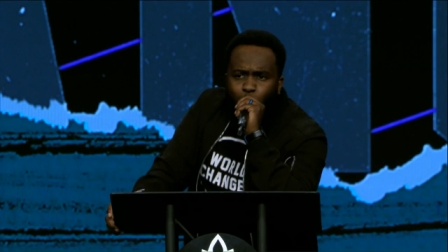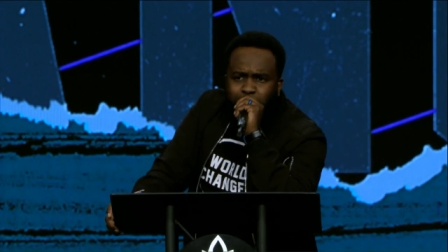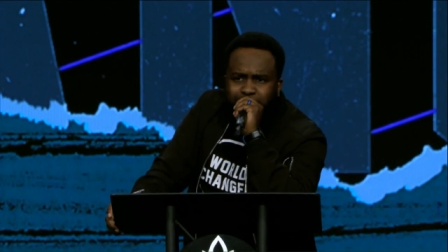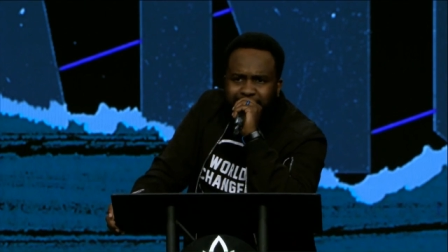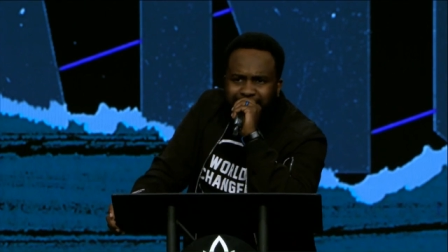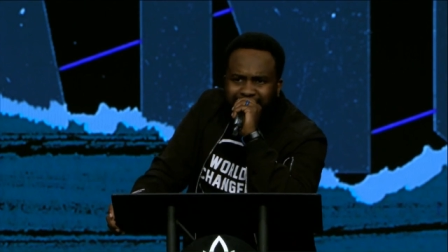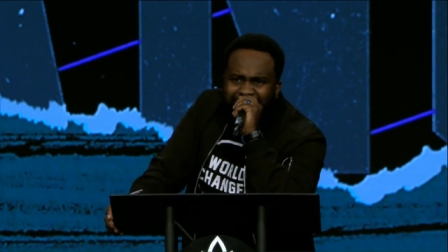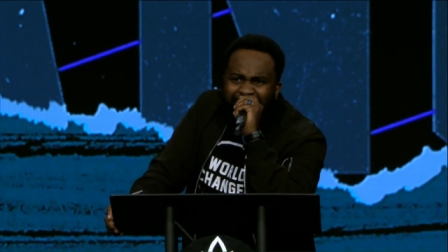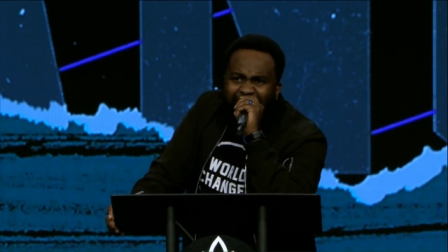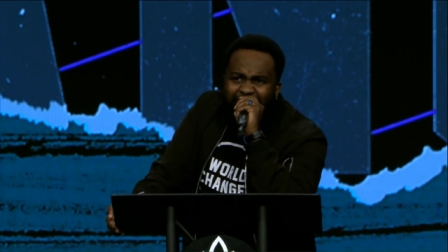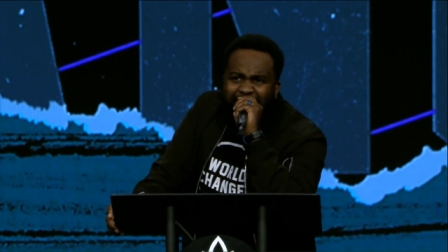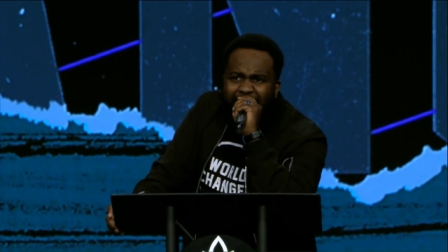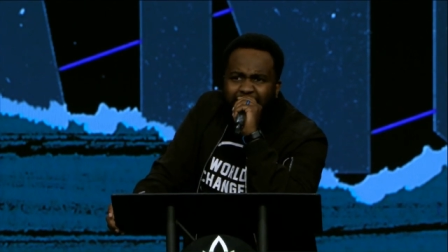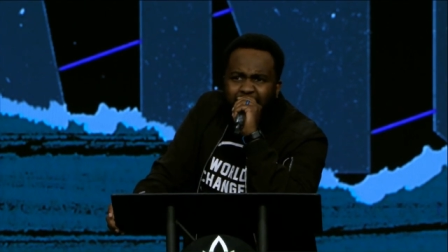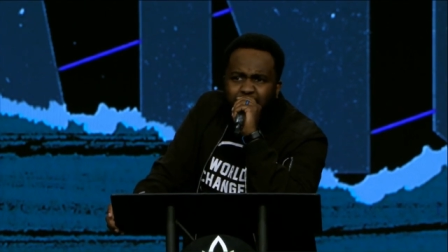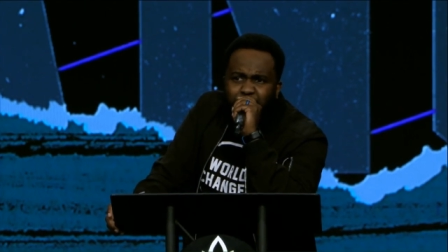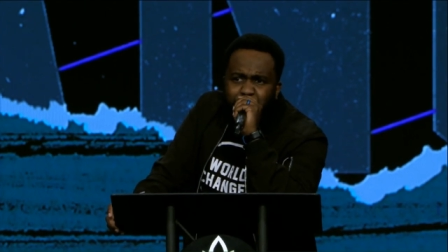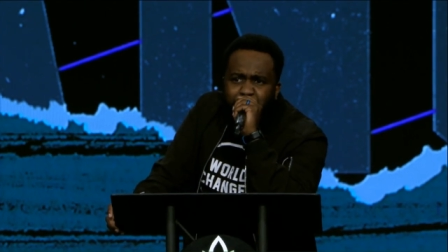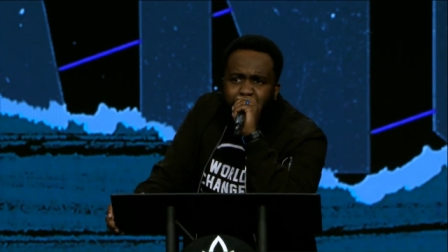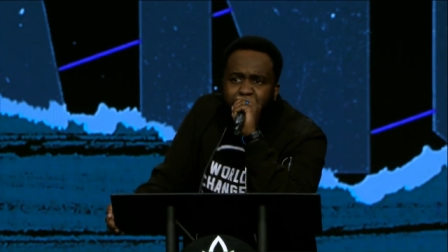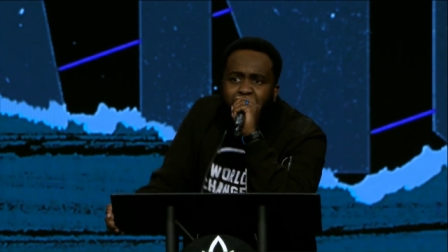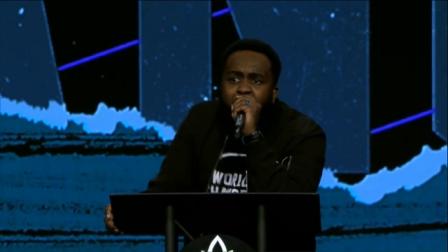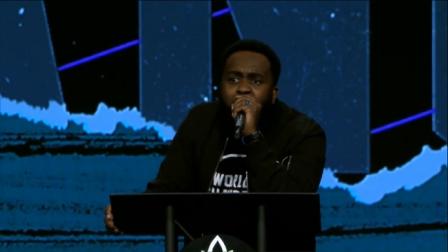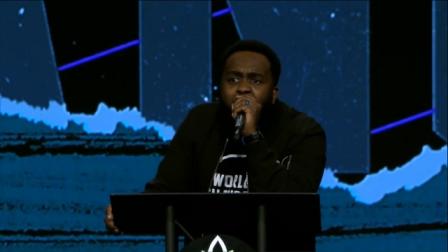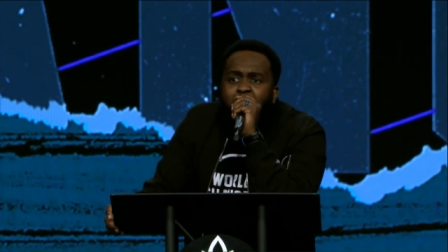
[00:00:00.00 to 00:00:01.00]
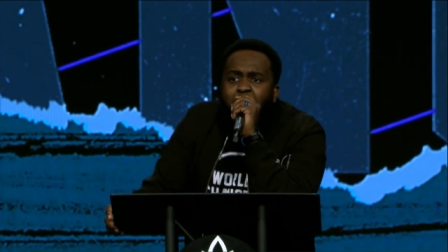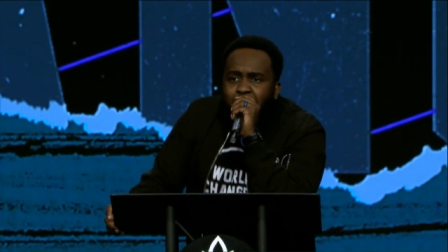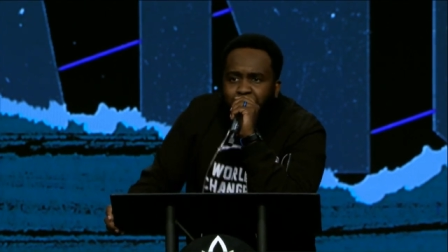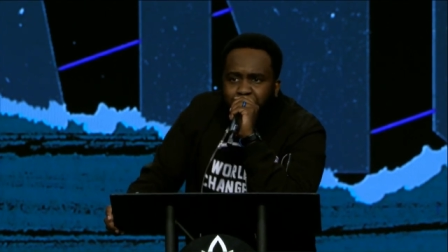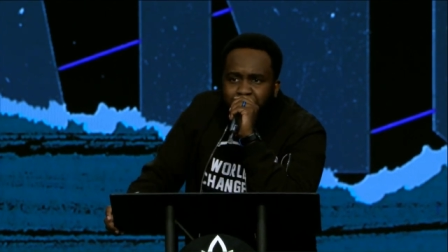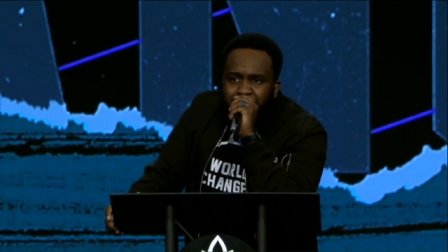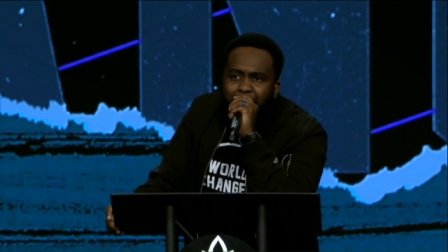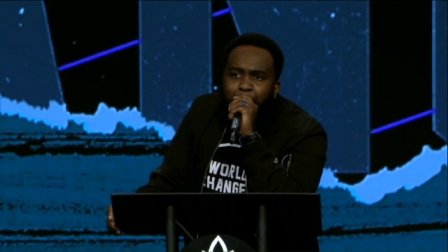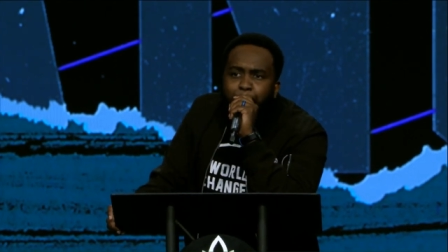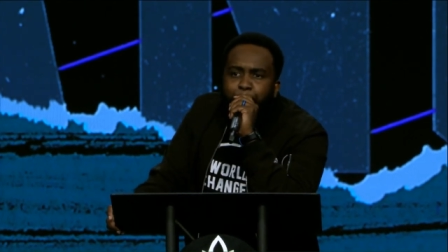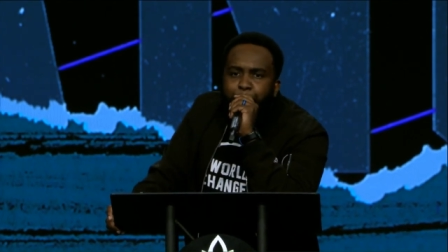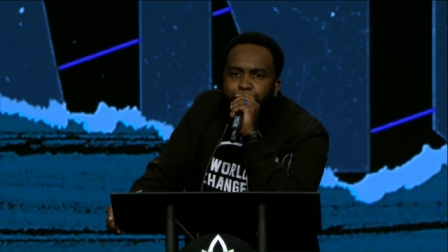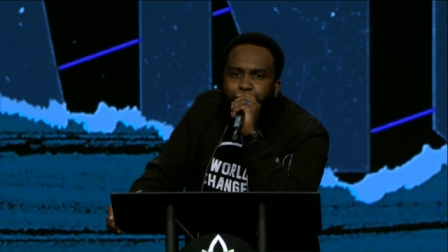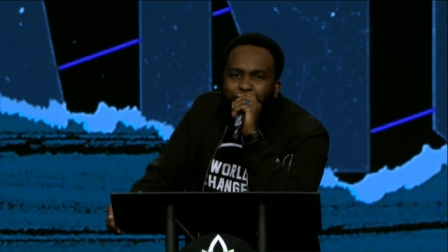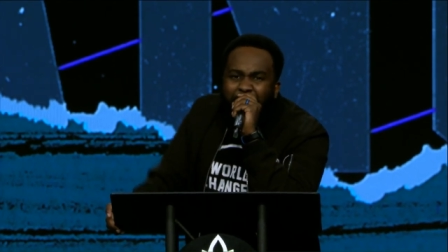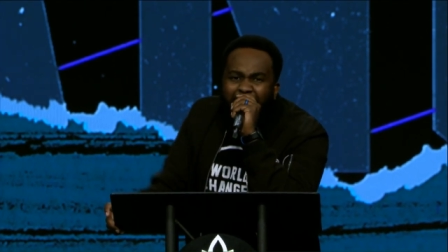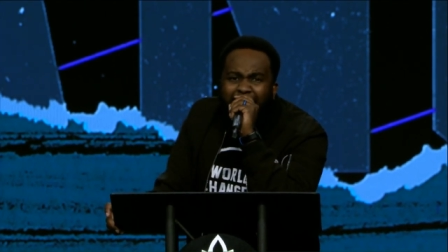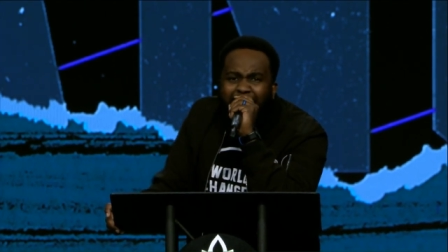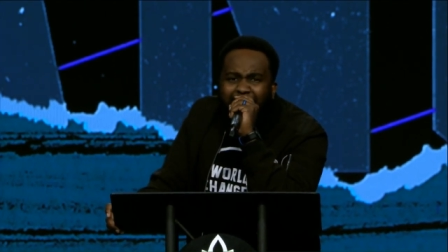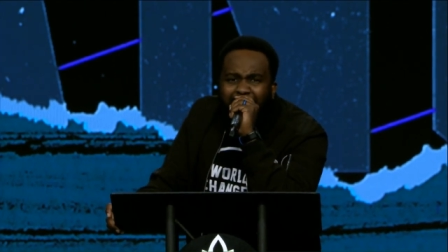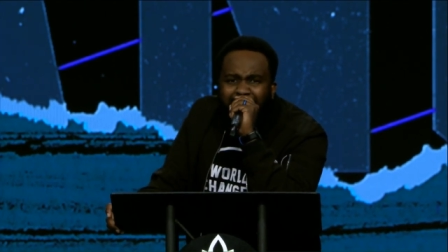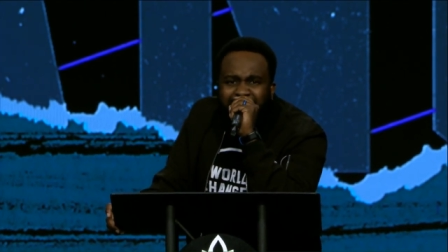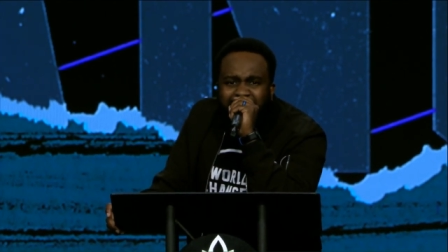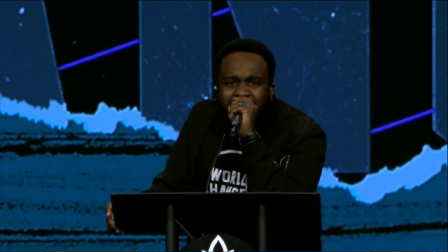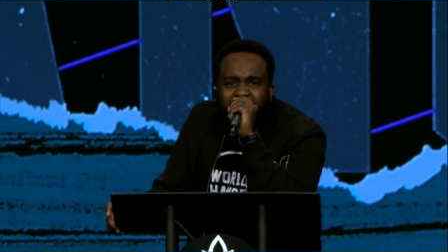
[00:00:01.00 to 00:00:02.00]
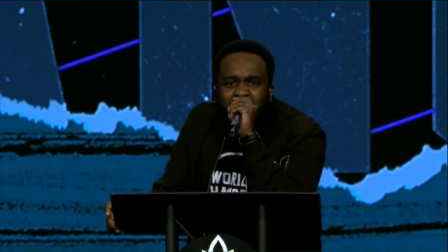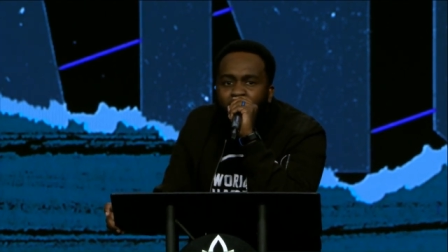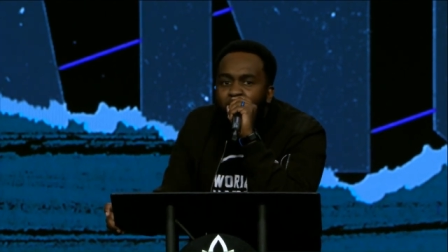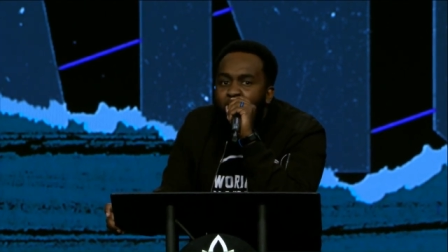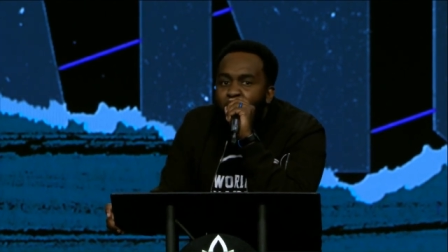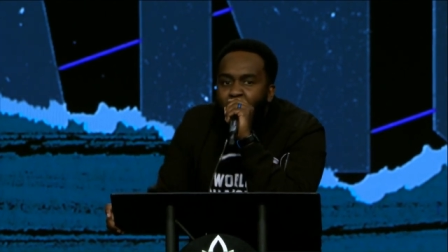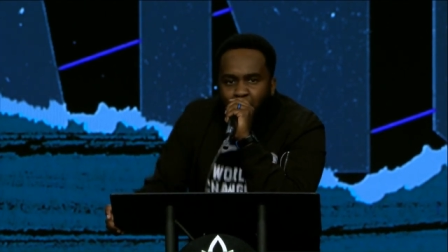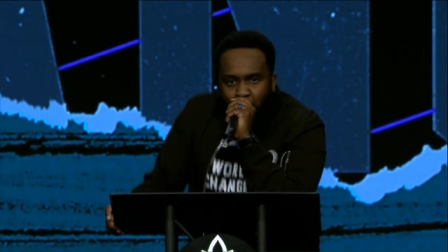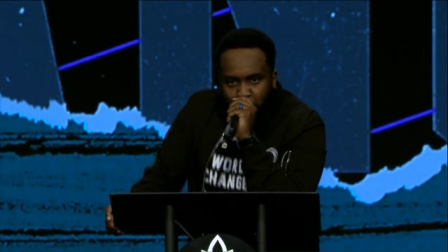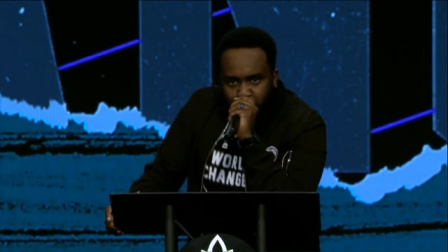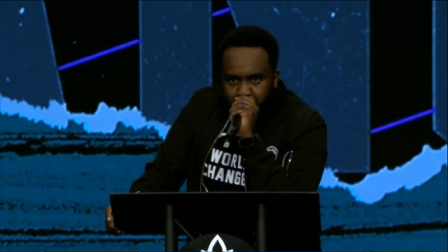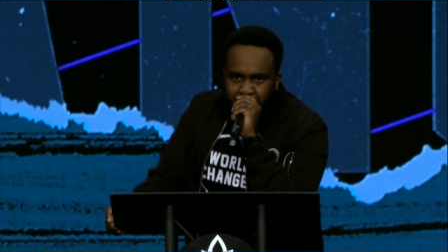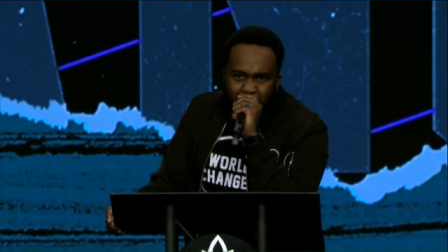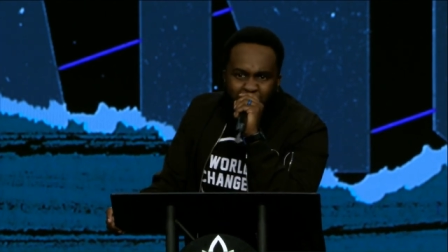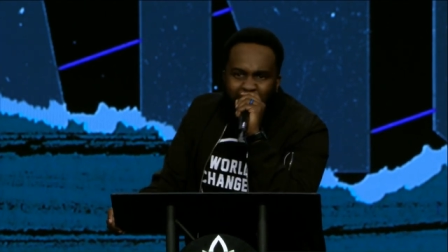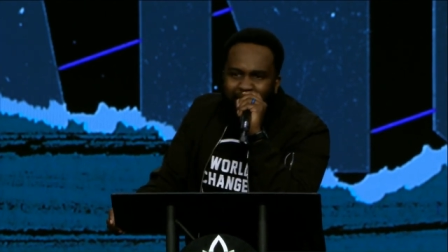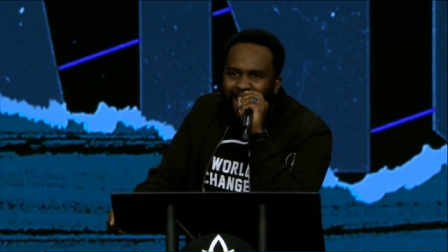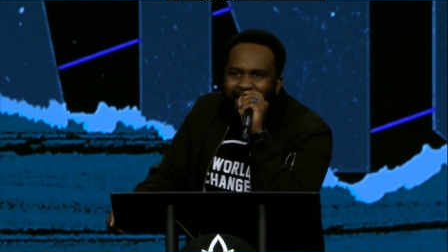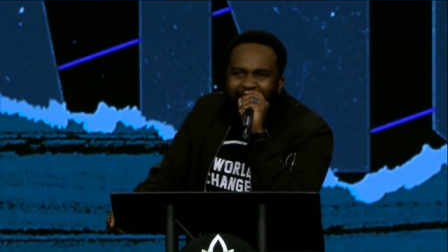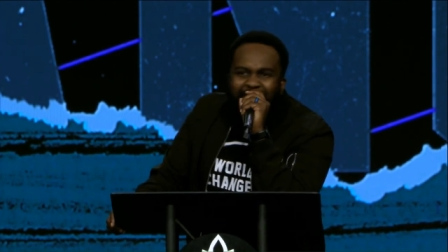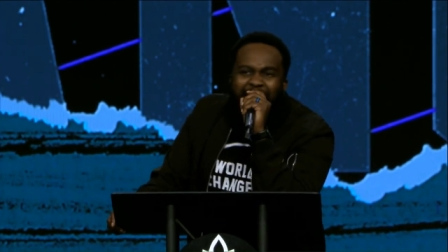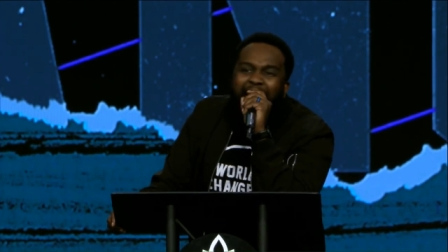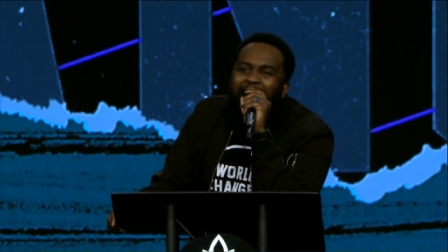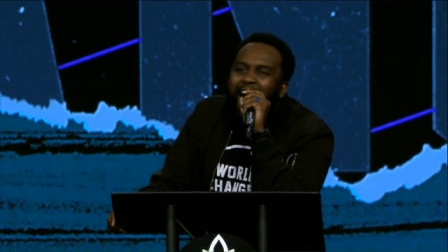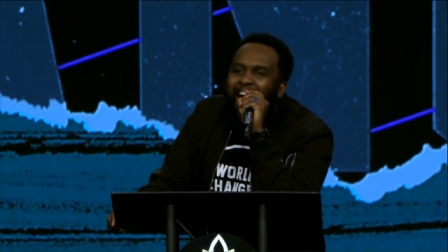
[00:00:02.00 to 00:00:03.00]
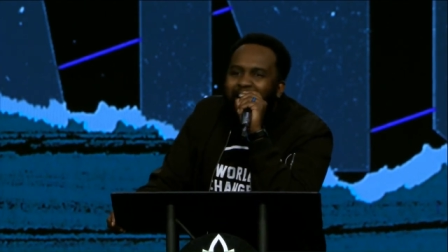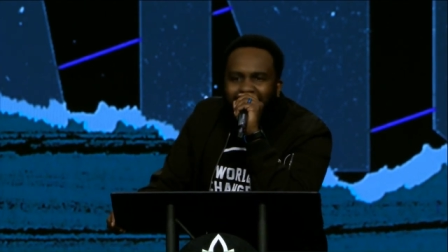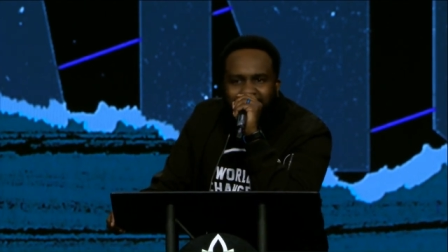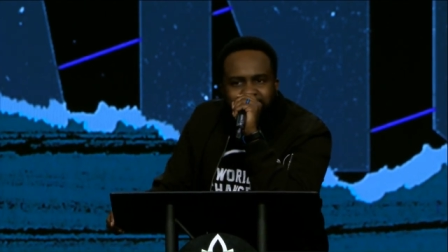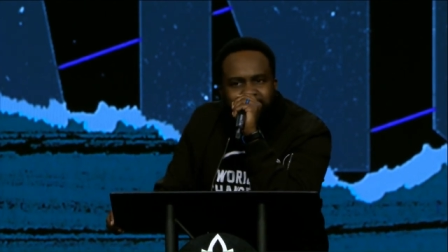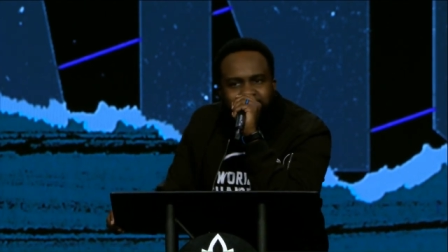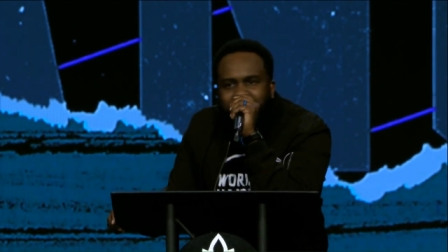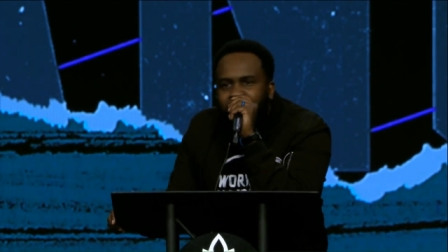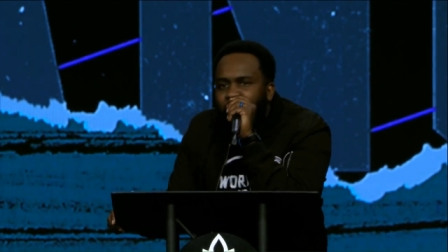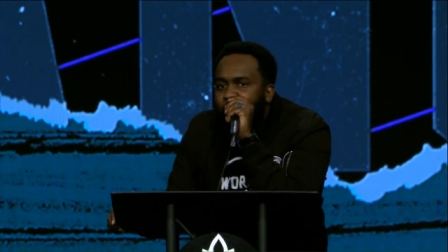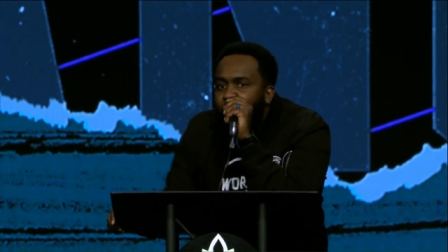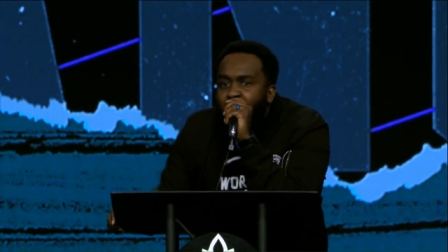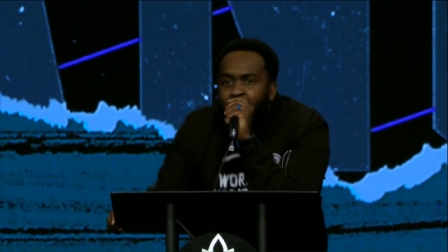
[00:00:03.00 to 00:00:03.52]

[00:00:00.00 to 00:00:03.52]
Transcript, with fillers: saved the best for last.